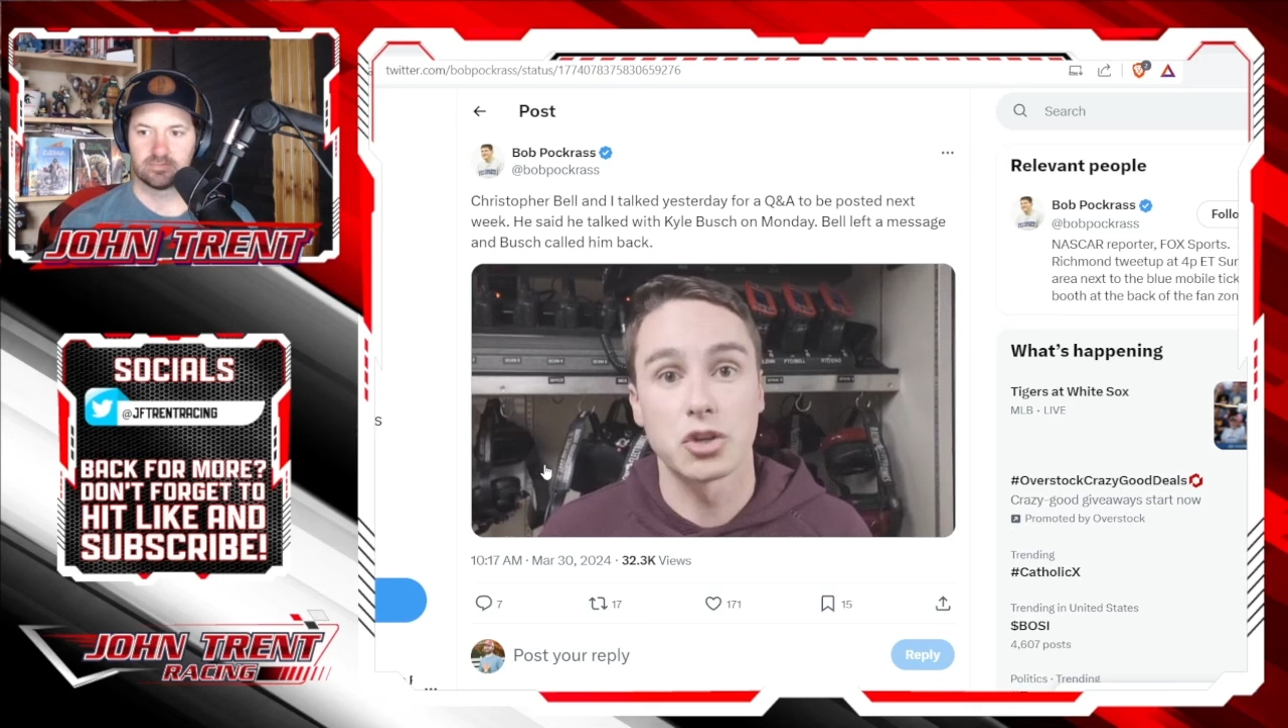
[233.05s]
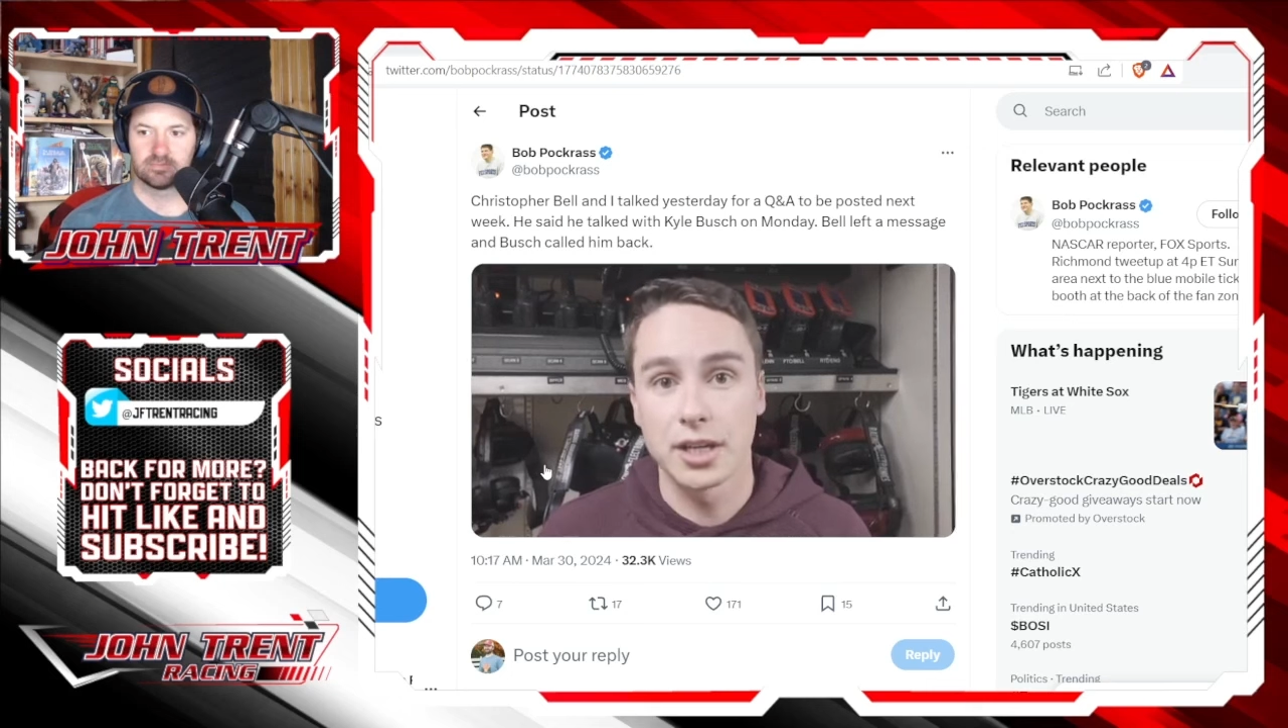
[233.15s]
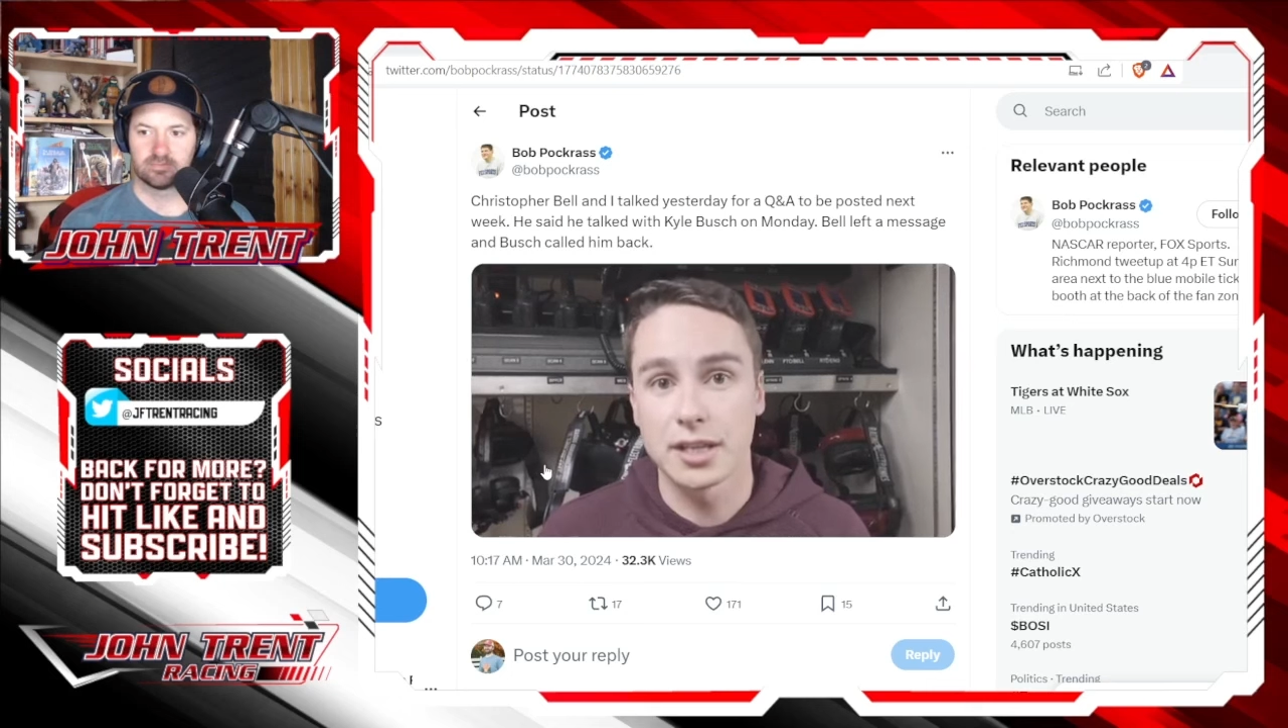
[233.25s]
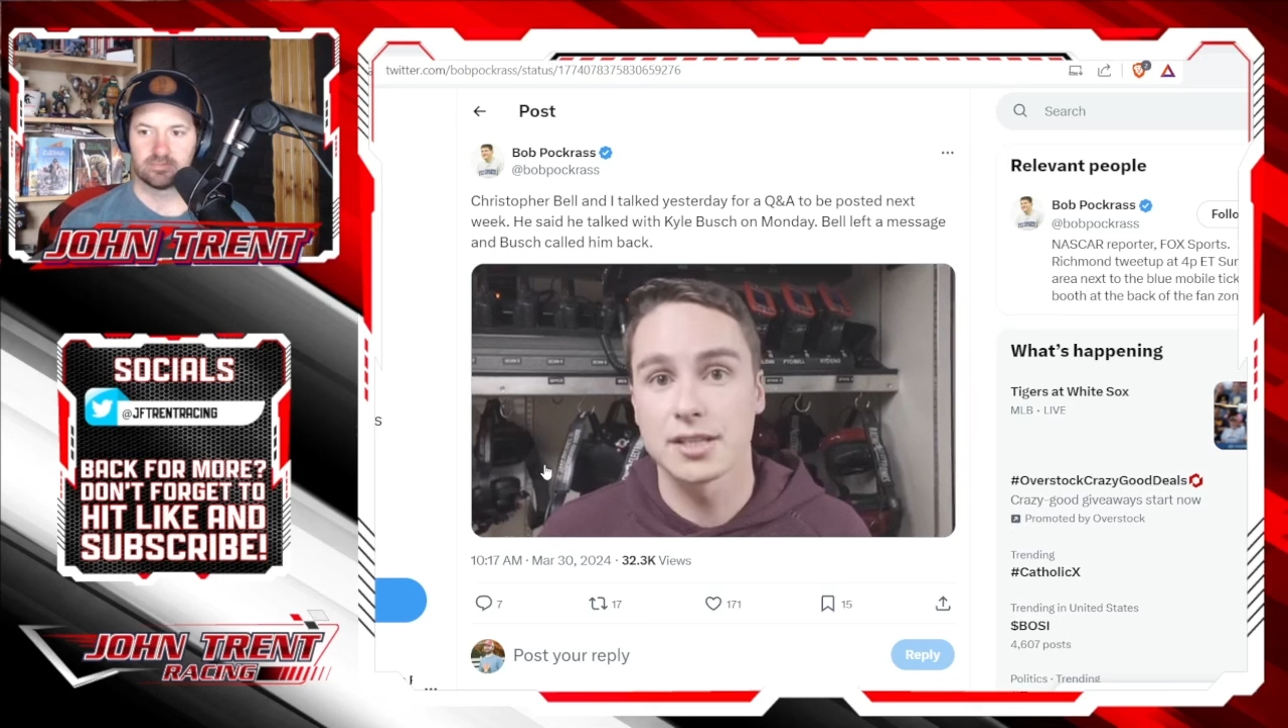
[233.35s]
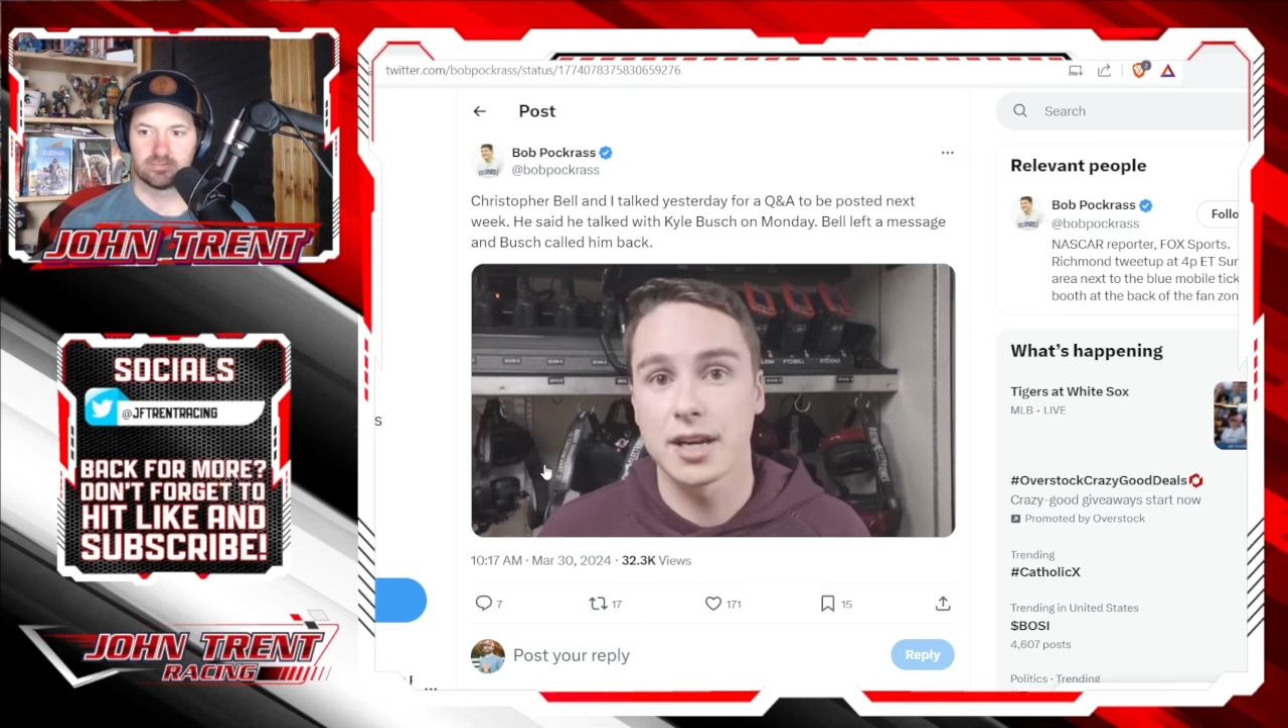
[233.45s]
a
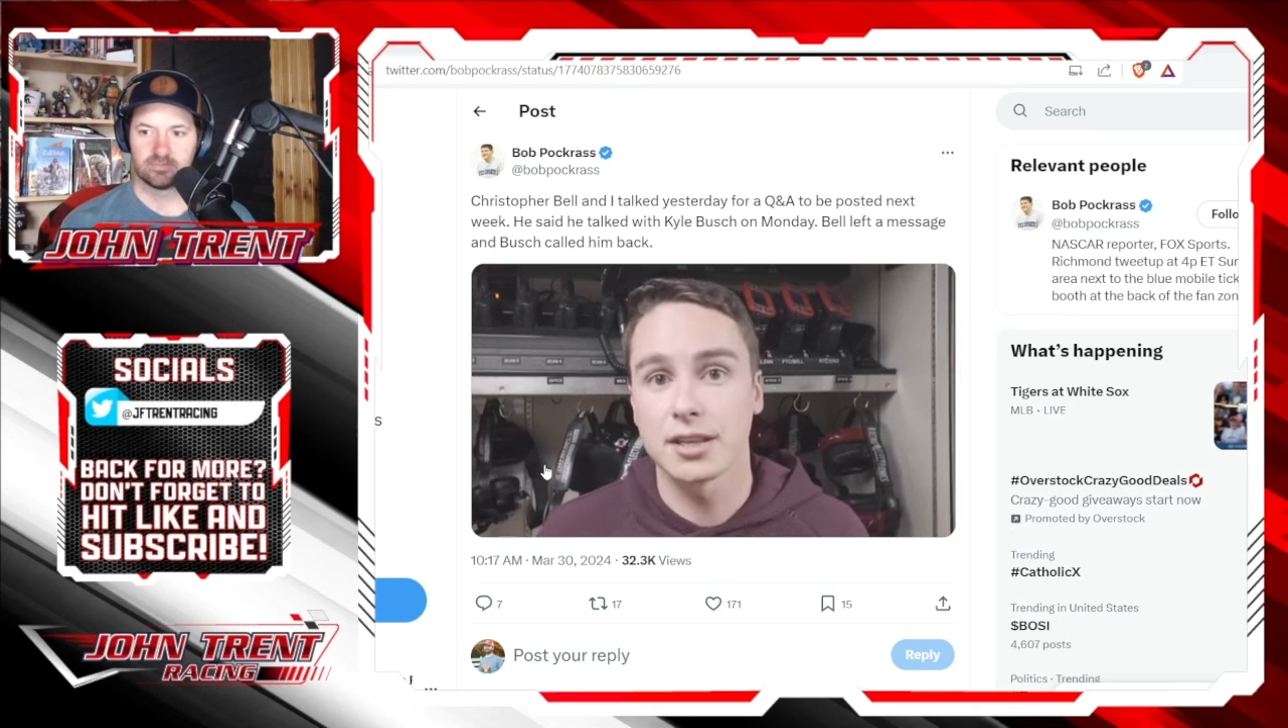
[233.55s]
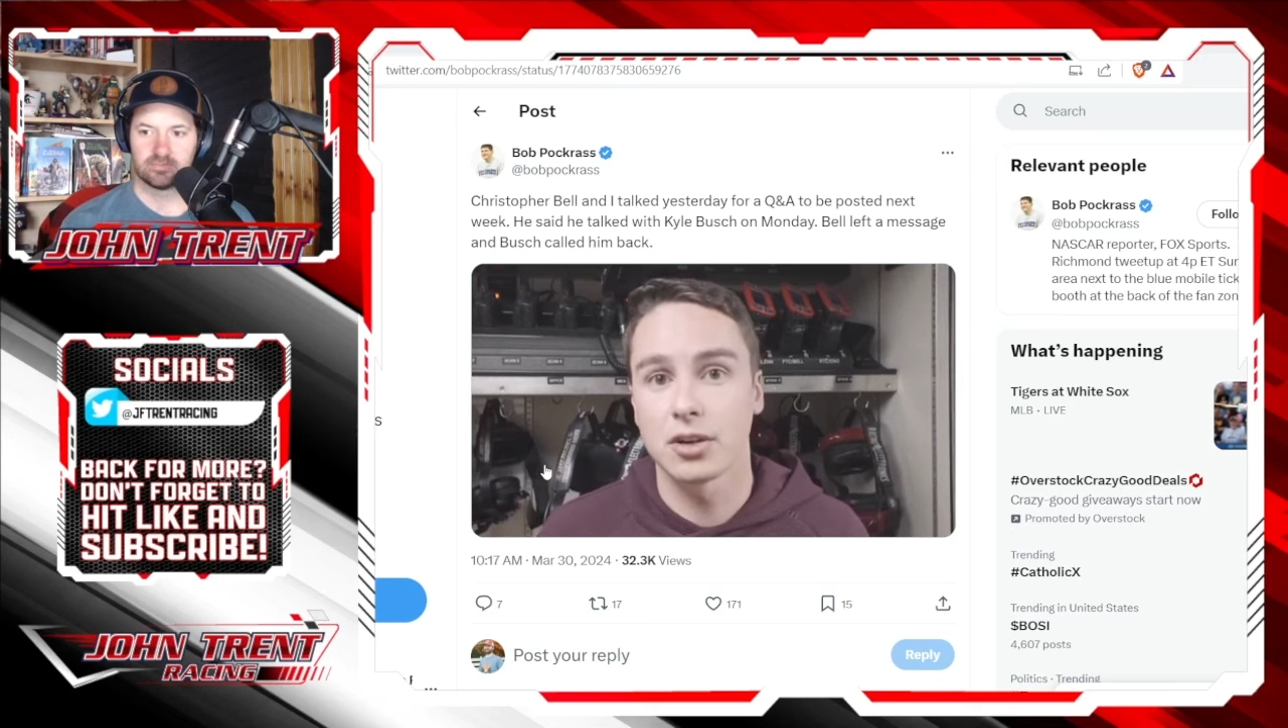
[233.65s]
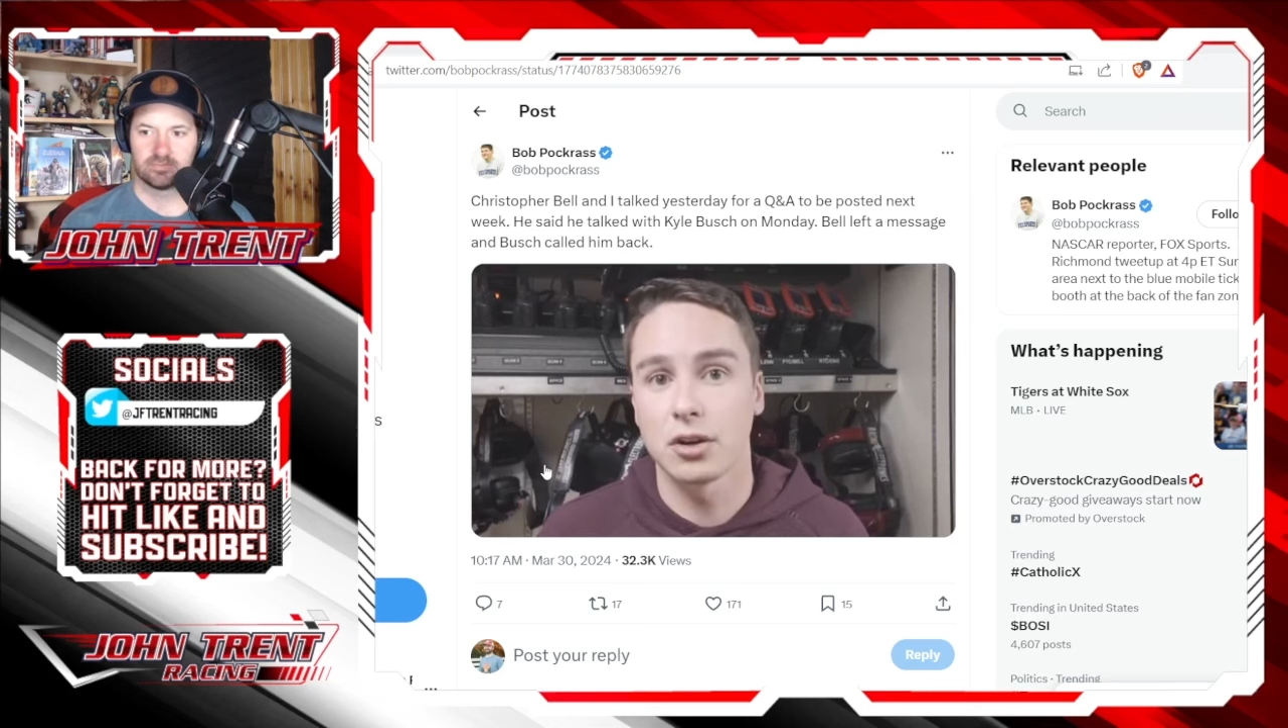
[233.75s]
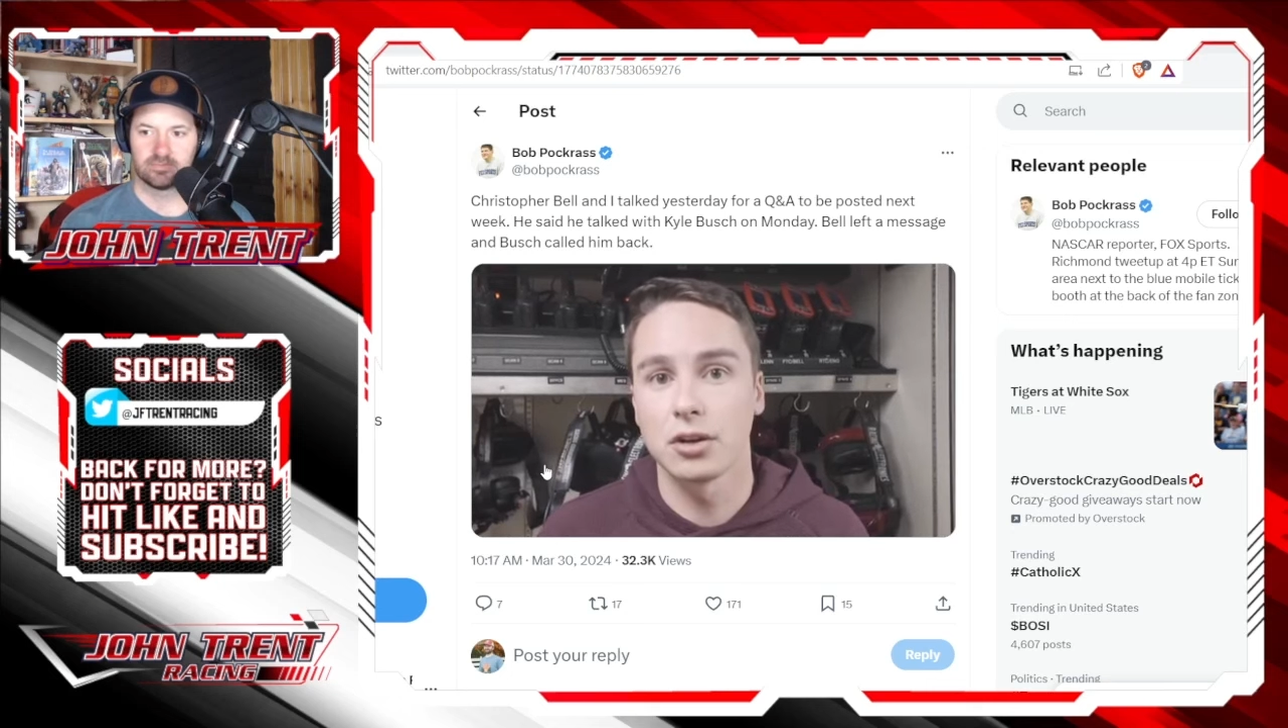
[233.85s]
drink inside the